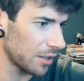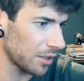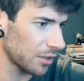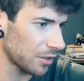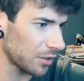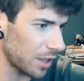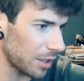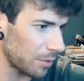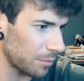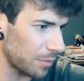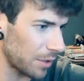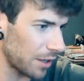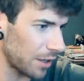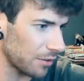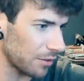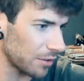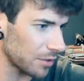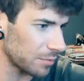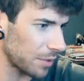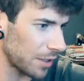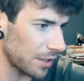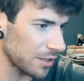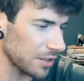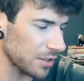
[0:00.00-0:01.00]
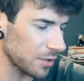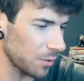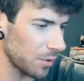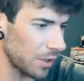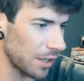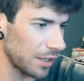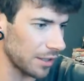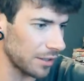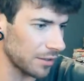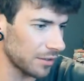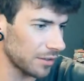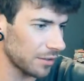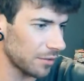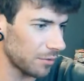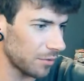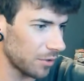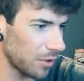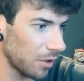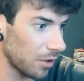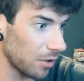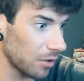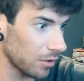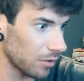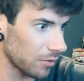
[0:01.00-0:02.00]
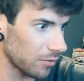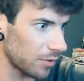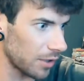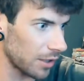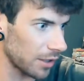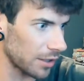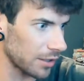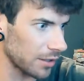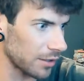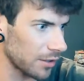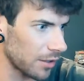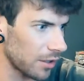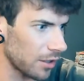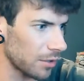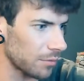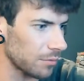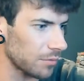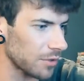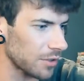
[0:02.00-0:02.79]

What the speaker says: grandparents passed away. Long fucking time.